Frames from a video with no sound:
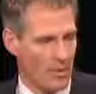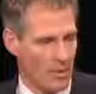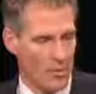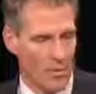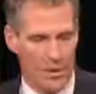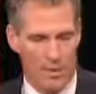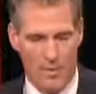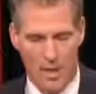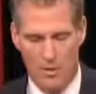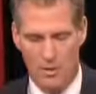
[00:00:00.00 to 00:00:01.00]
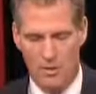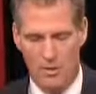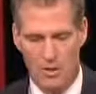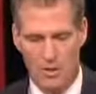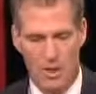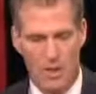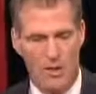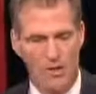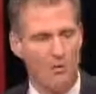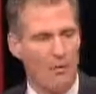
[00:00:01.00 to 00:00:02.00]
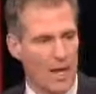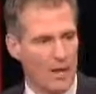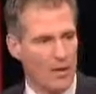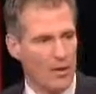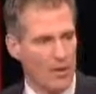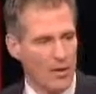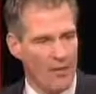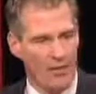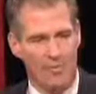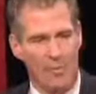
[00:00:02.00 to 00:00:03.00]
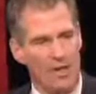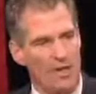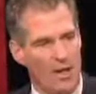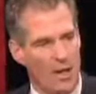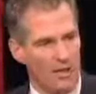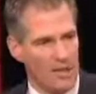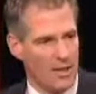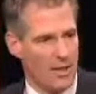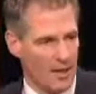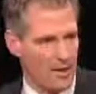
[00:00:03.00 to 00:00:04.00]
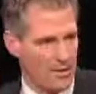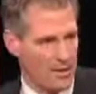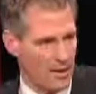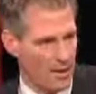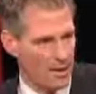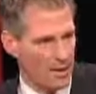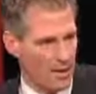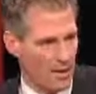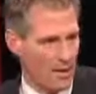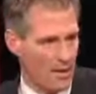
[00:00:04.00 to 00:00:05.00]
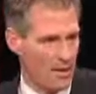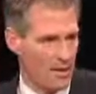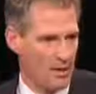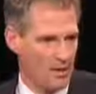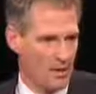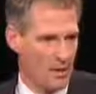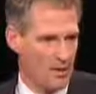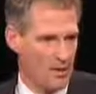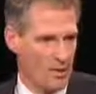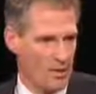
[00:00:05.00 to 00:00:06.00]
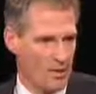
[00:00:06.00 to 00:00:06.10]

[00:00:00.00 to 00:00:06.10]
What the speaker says: we support in Massachusetts knew that. We offered $1 billion in cuts in the legislature